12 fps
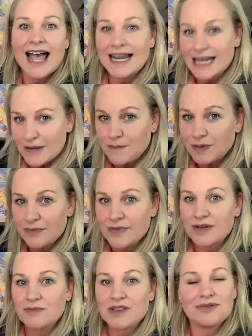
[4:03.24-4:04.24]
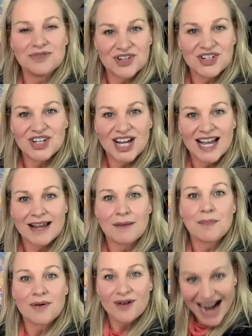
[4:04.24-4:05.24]
and implement with your GGA
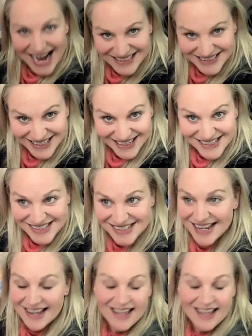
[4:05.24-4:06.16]
practice.